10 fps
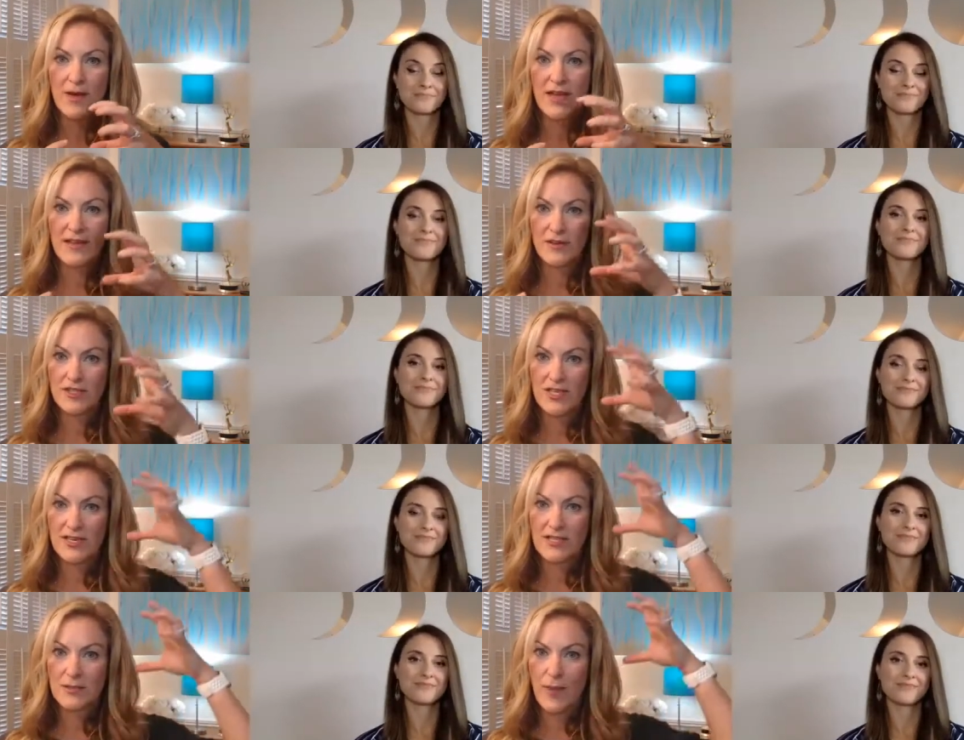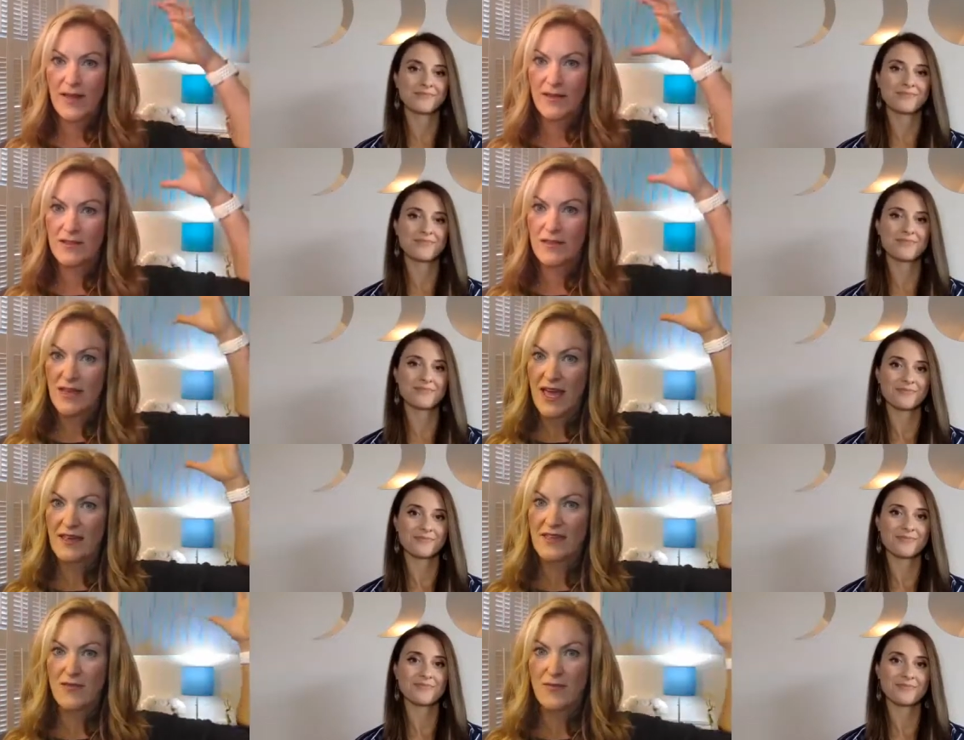Speaker 1: my energy expand the
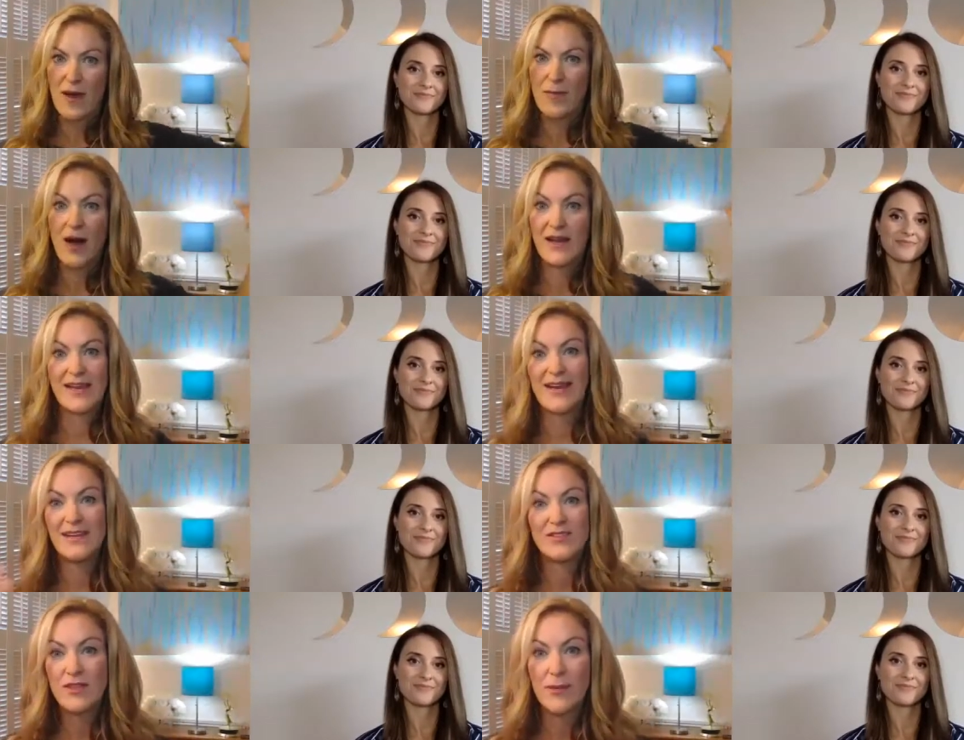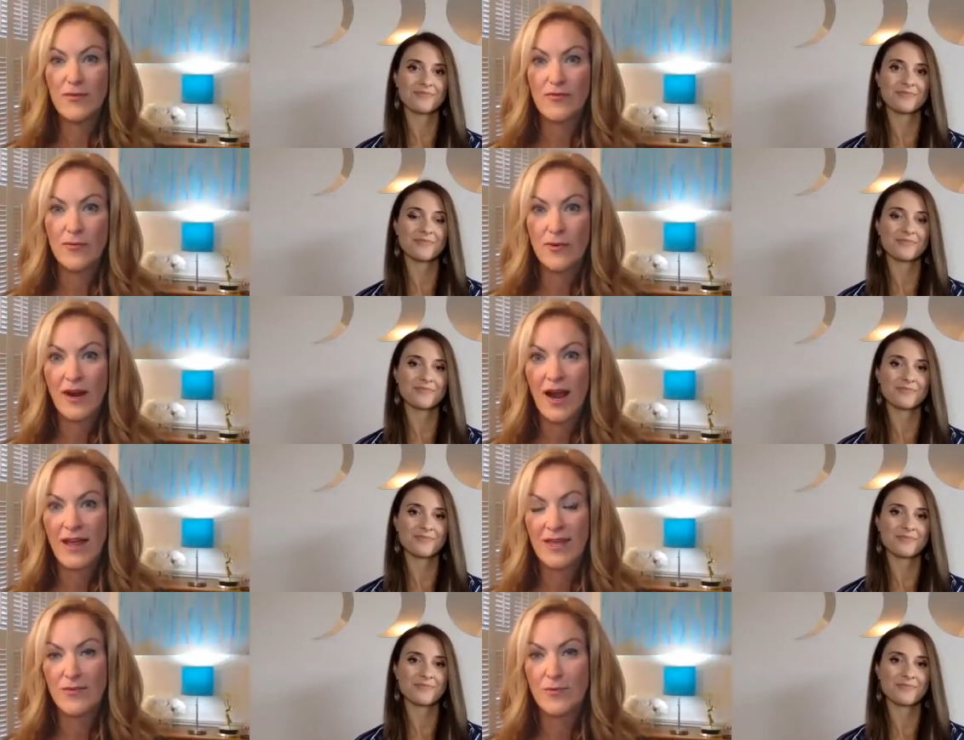length of my body. And I do that before
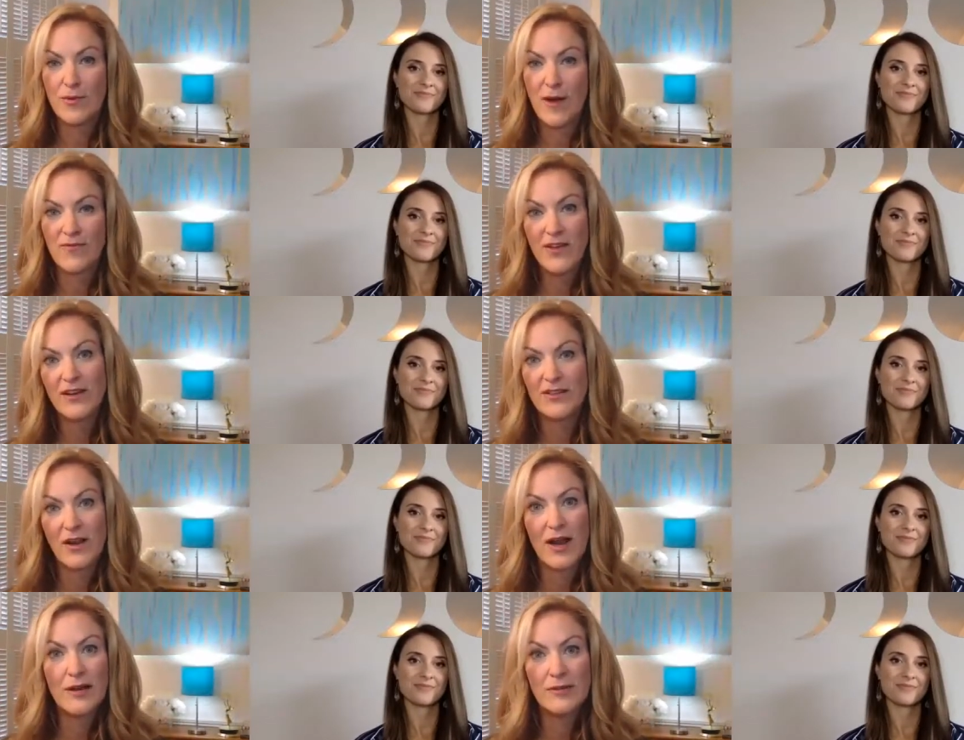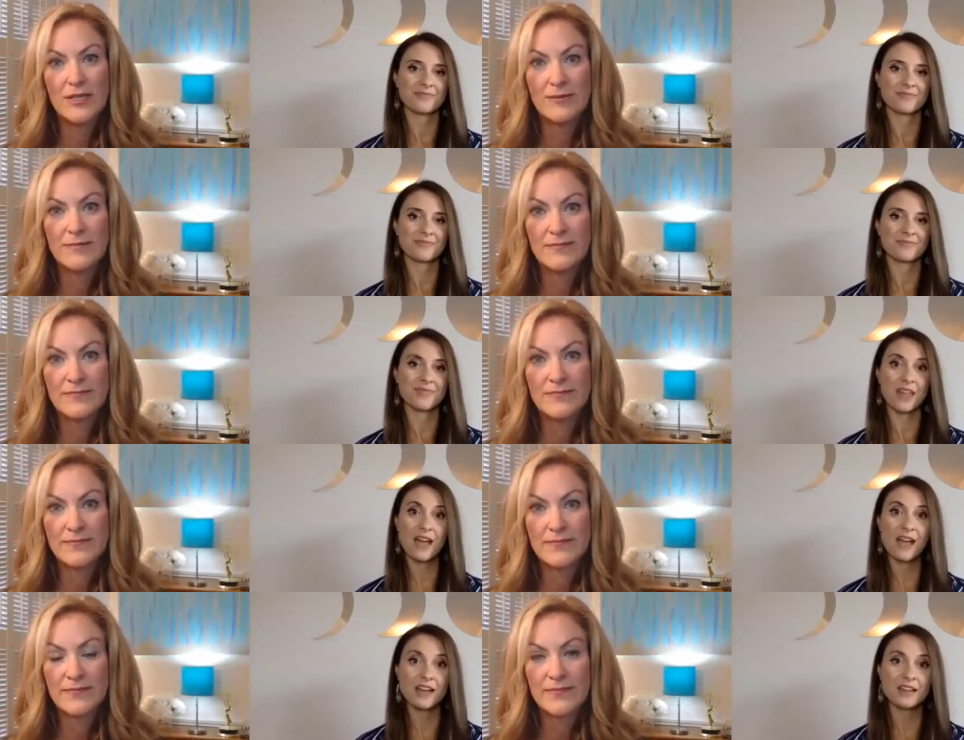I even put my feet on the ground.
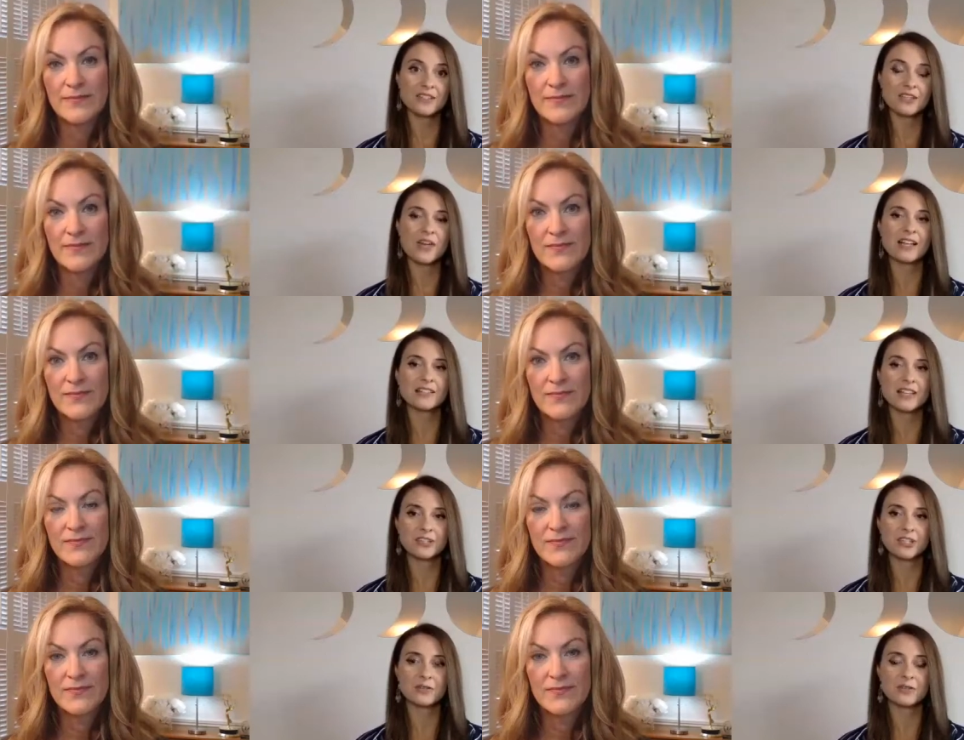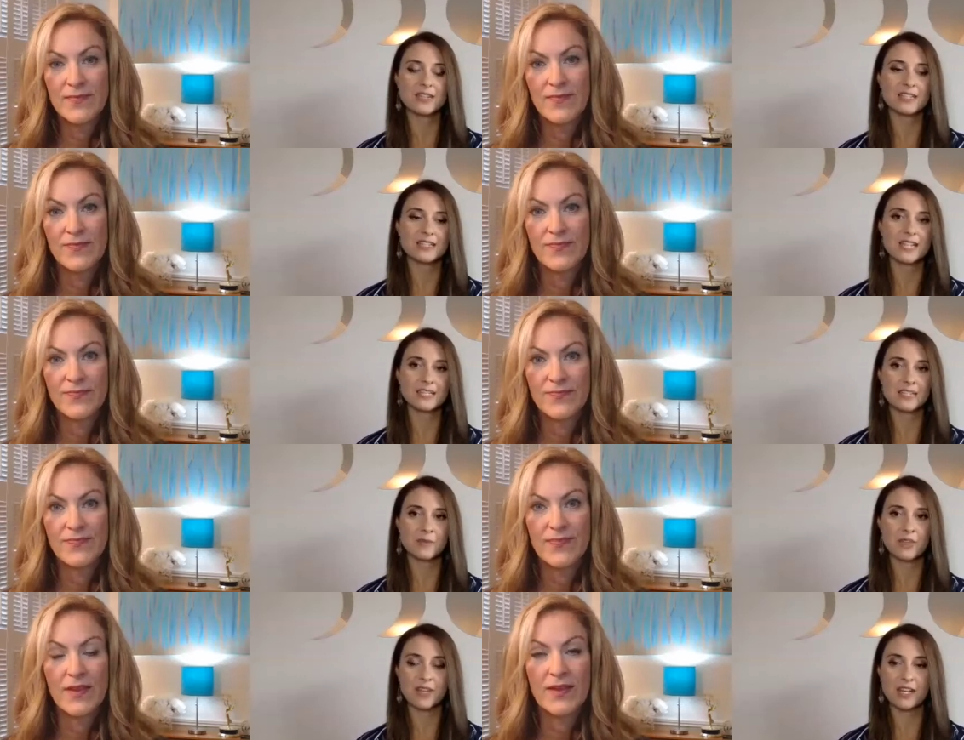
Speaker 2: Yeah. So that's actually, I was going to say
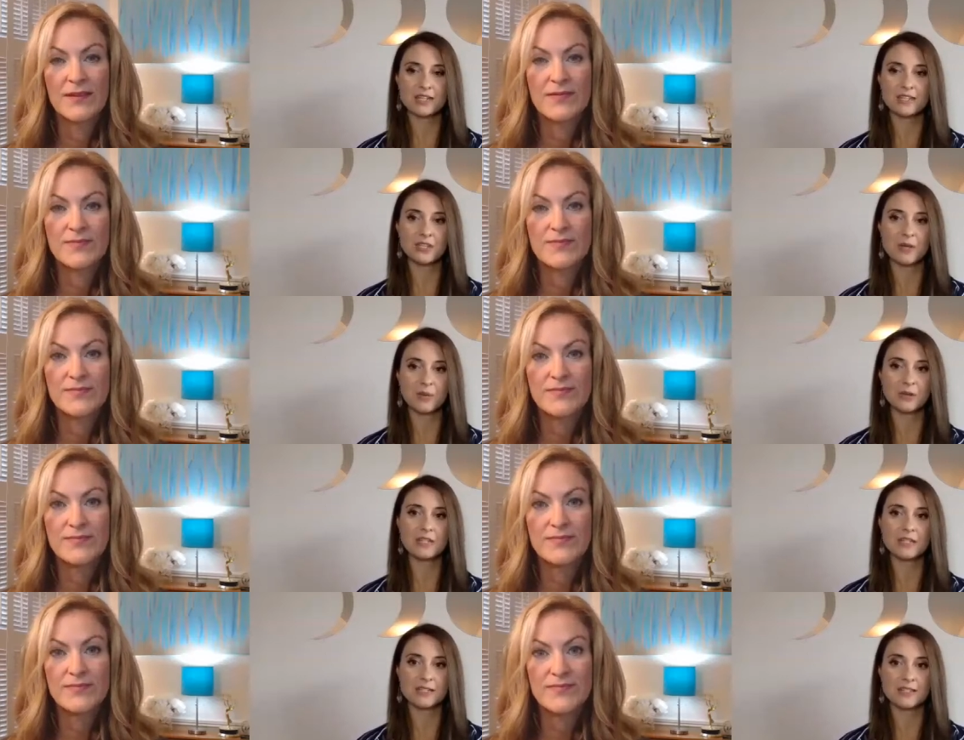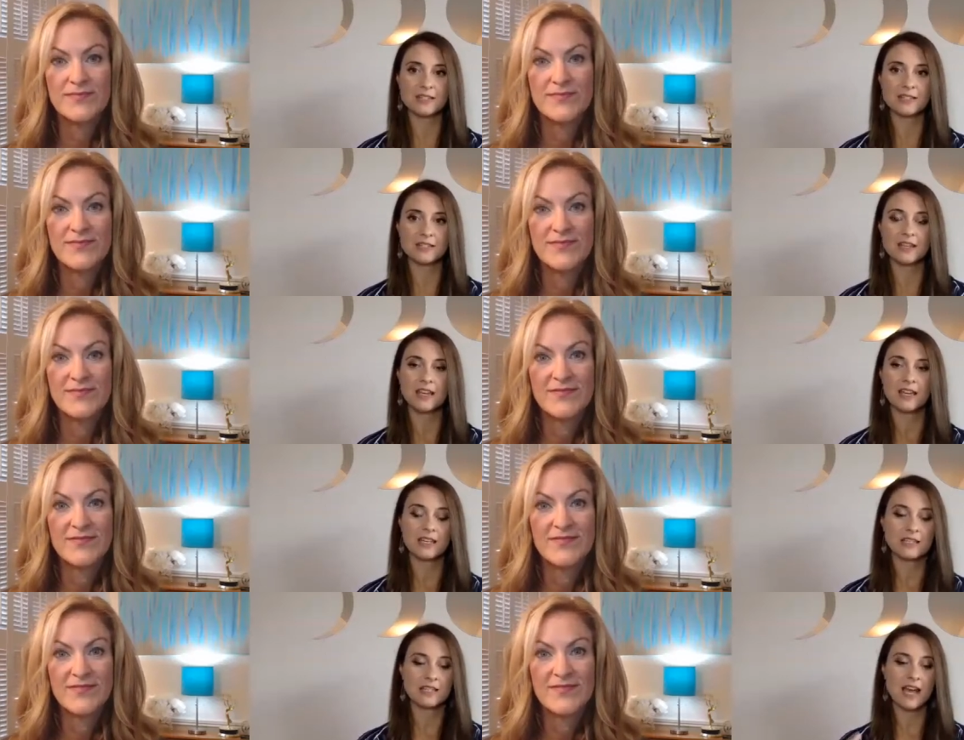something that I teach my priestesses
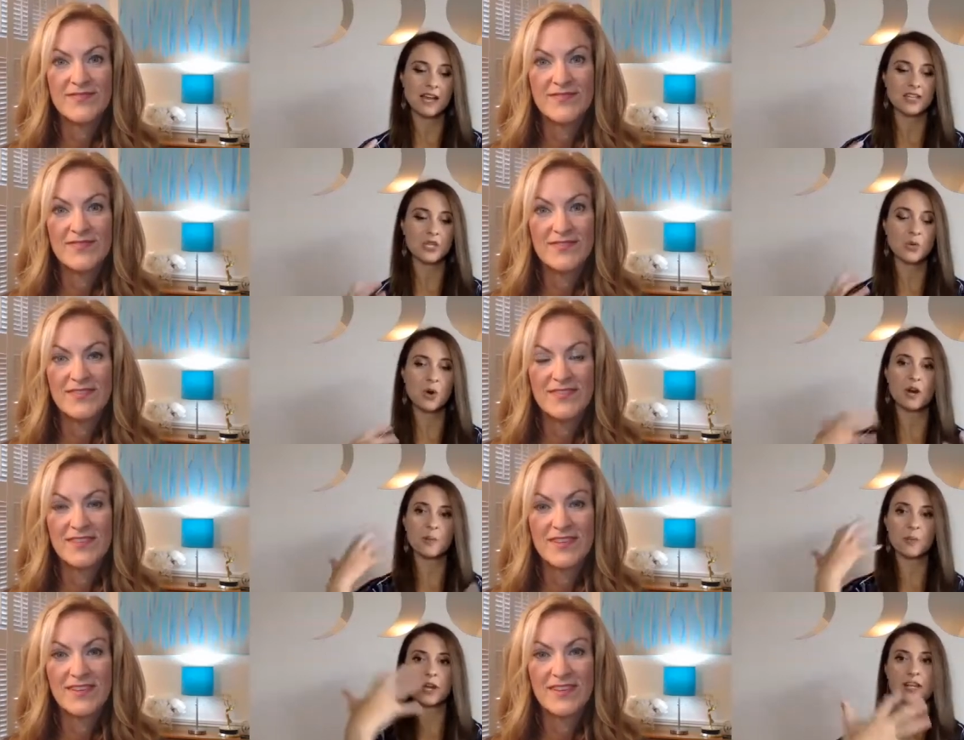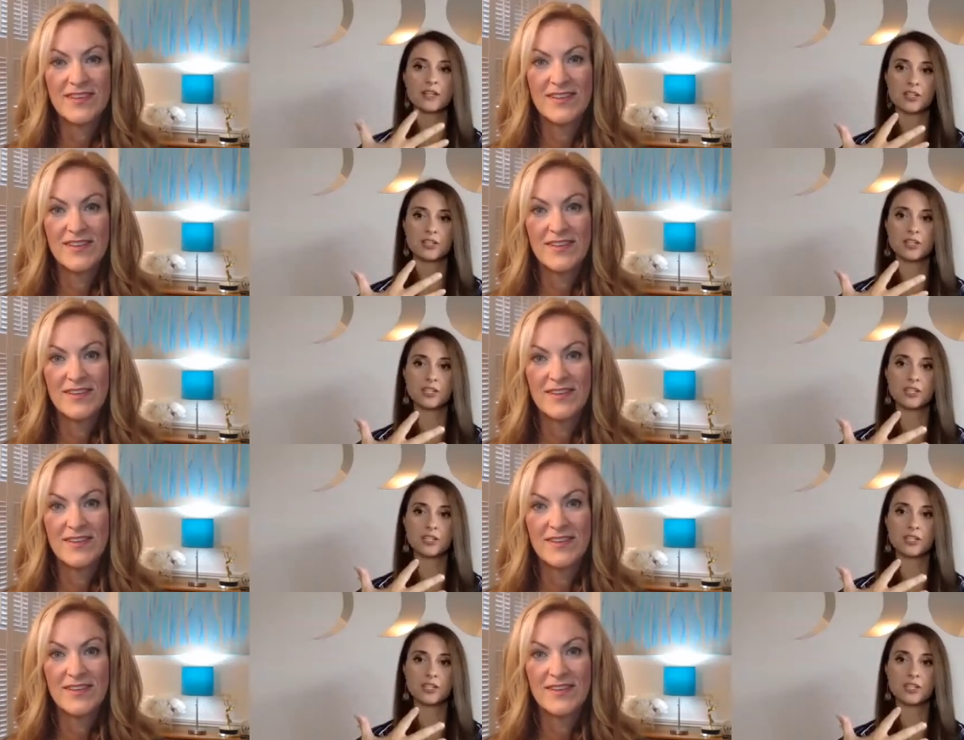is that you are a bridge.